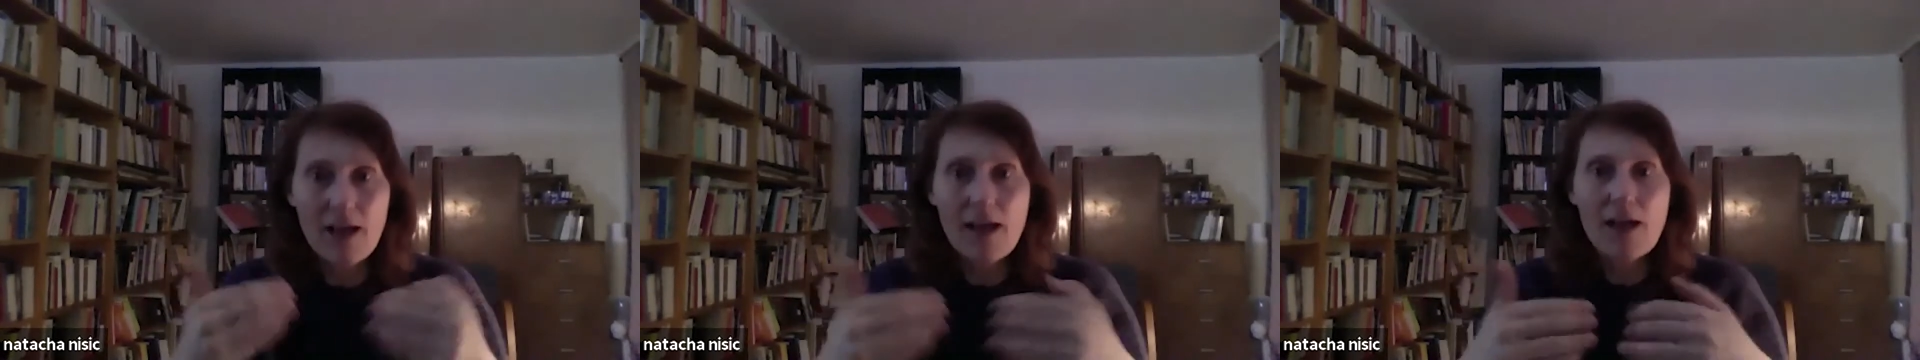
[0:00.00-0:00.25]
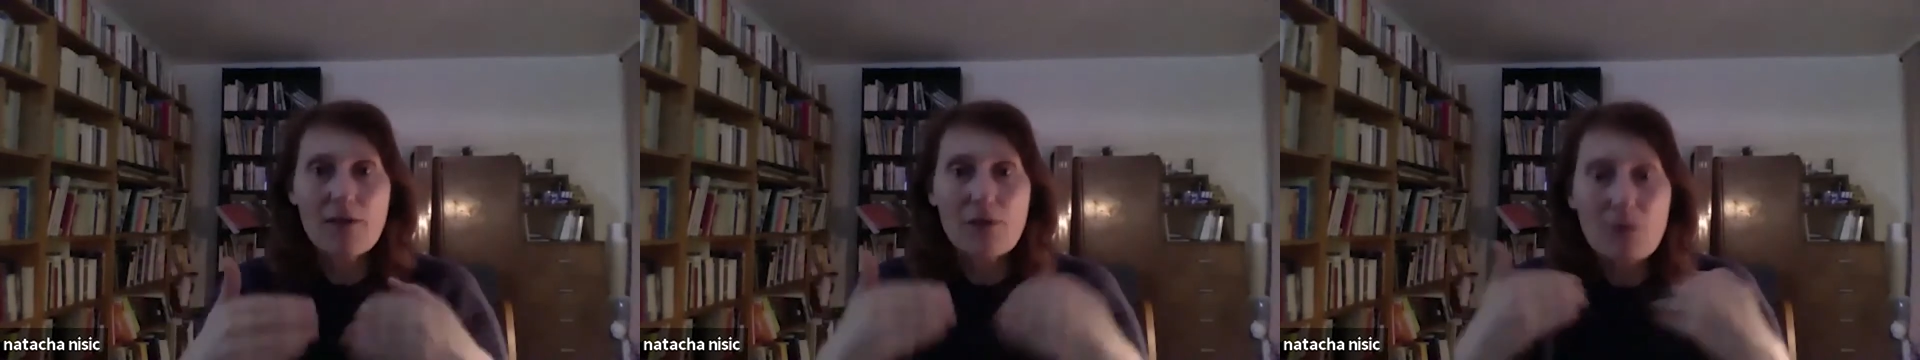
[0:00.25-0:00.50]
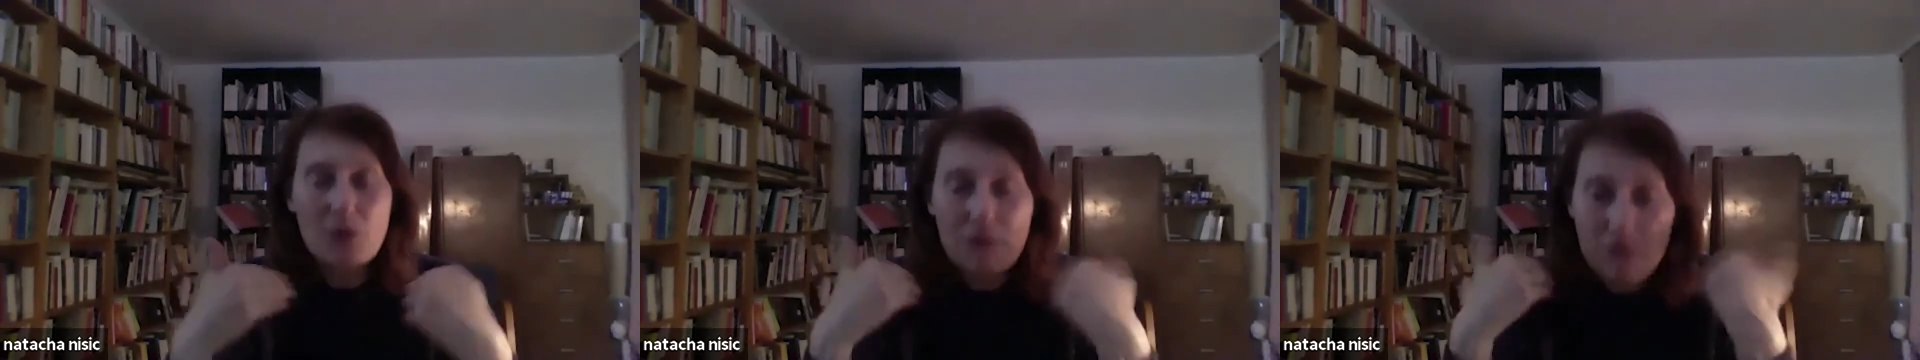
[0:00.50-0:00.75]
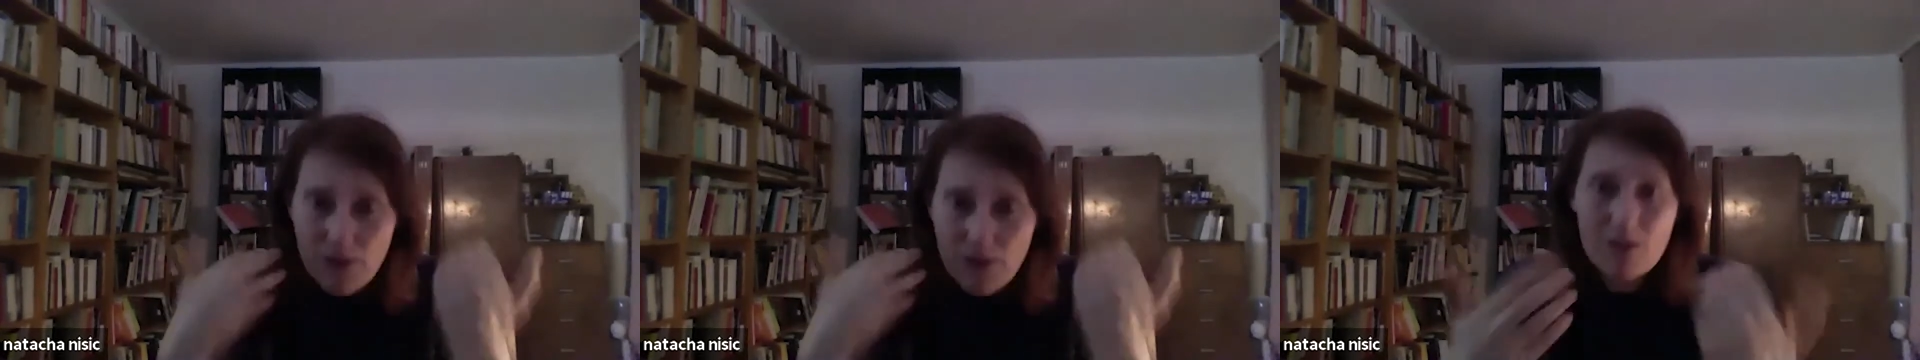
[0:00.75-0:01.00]
from the
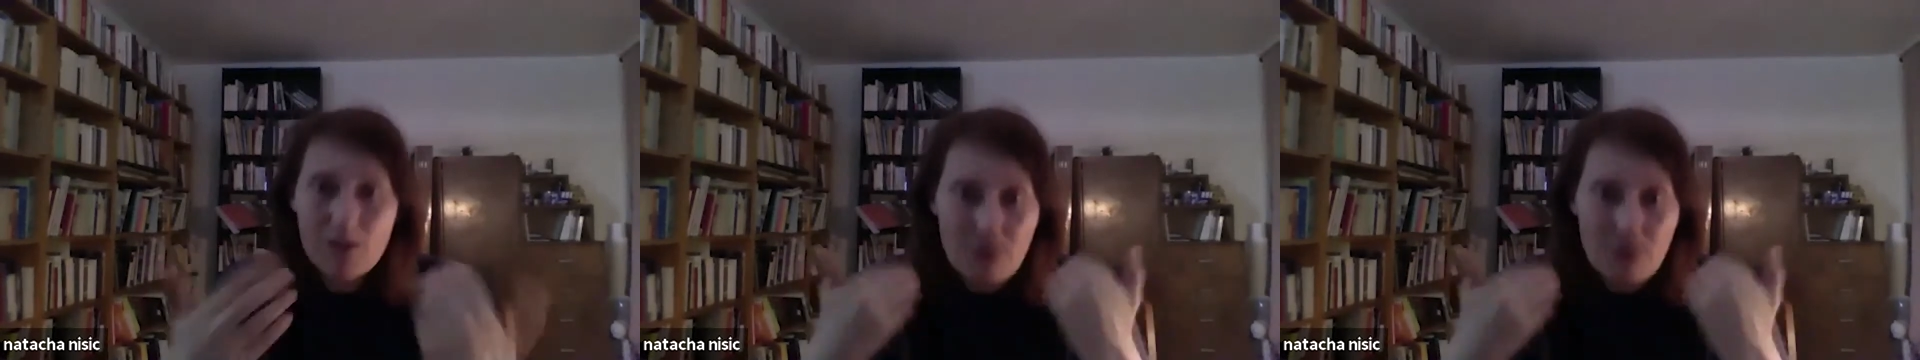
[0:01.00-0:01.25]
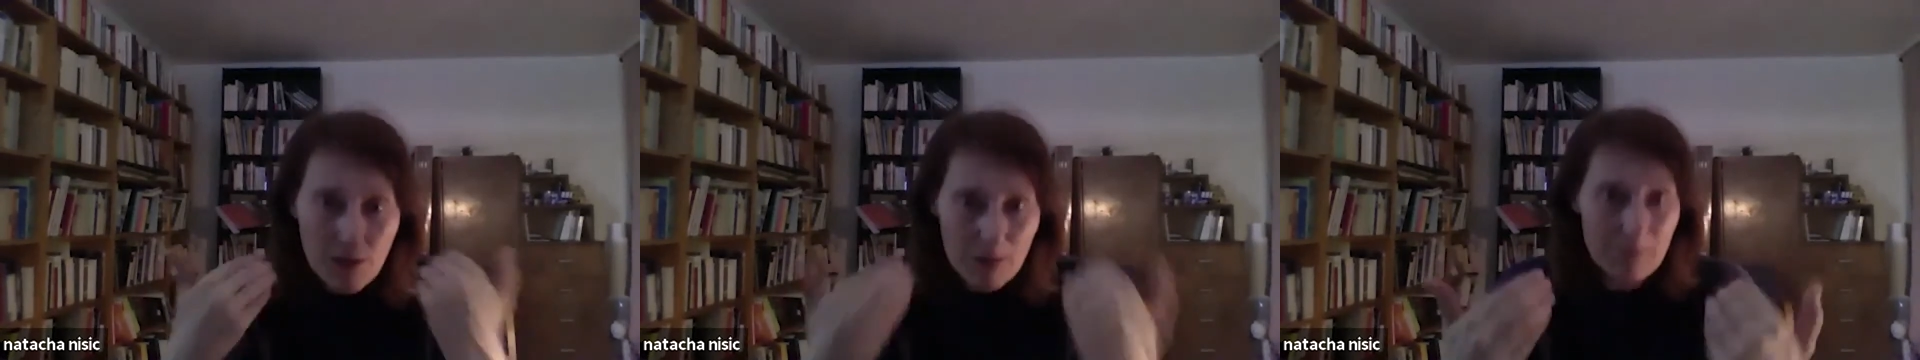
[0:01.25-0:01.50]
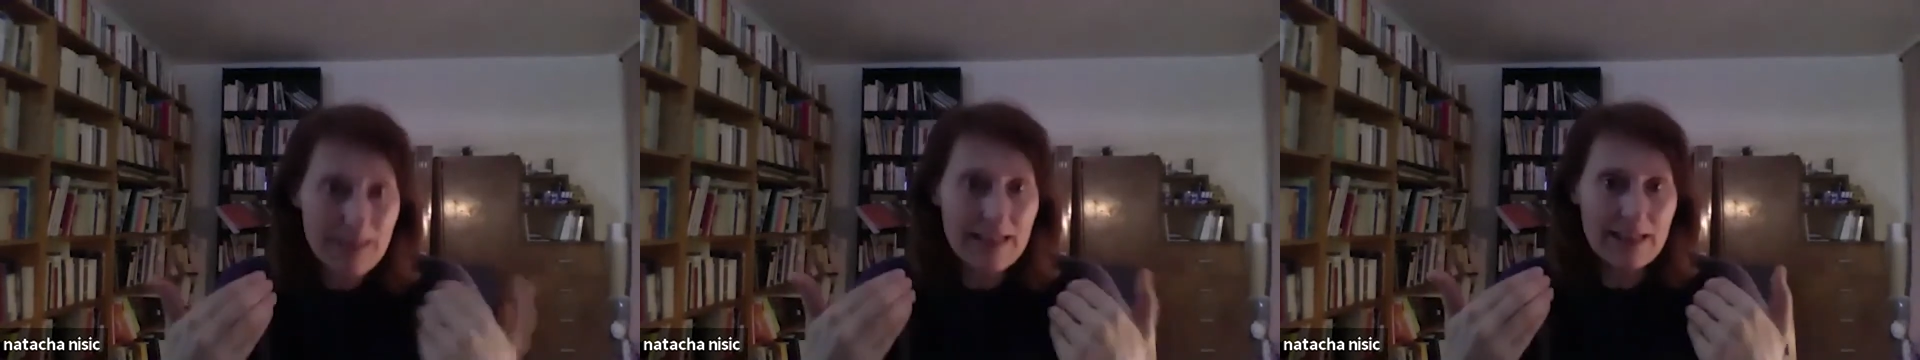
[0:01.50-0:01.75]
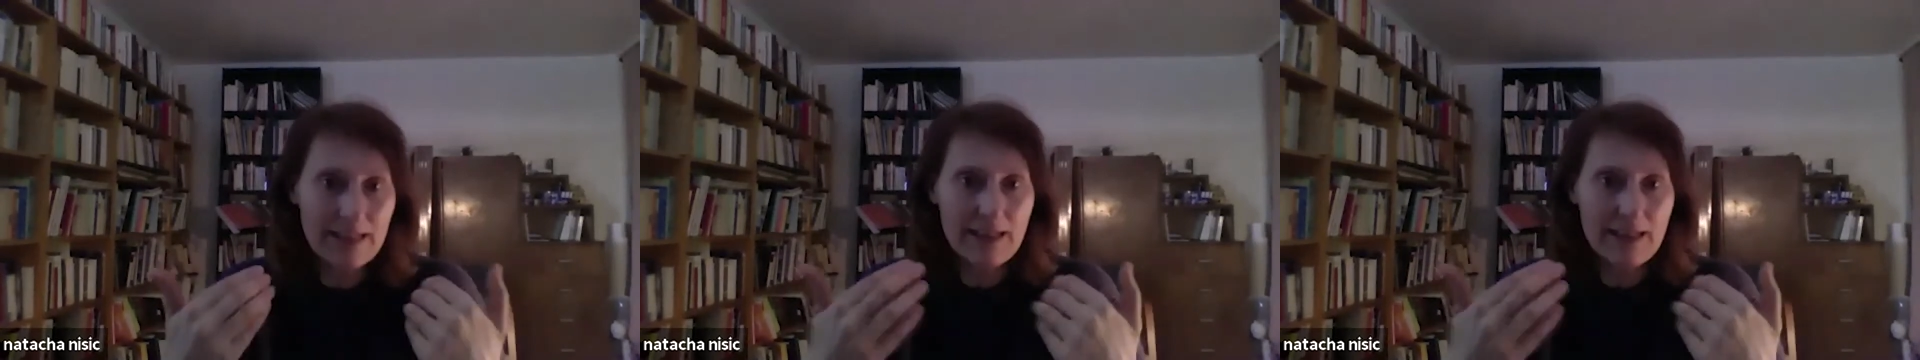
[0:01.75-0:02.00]
very, very
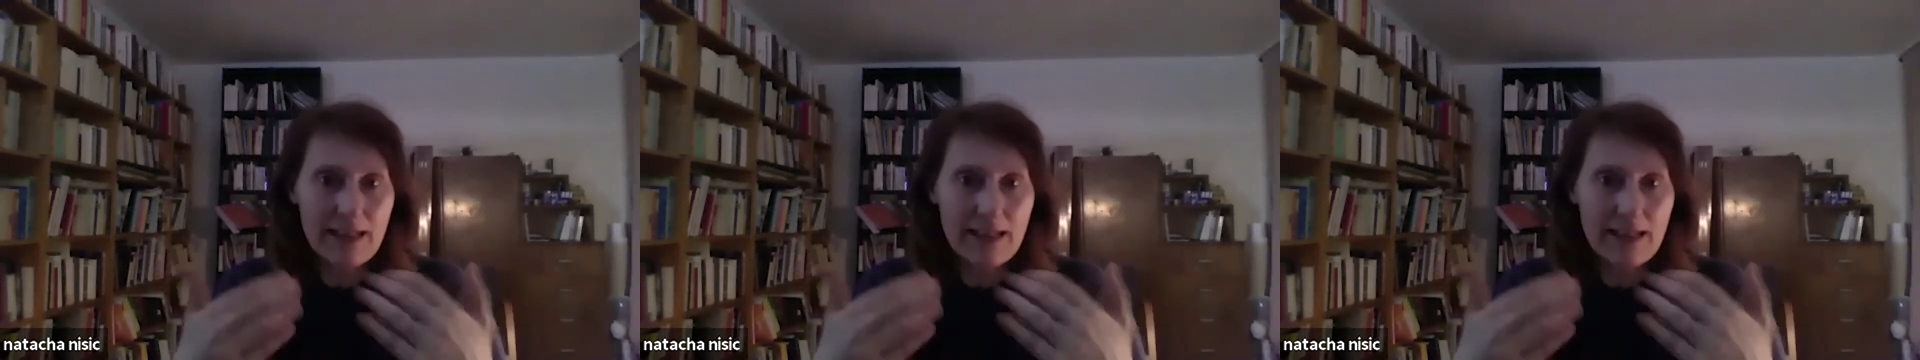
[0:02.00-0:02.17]
beginning,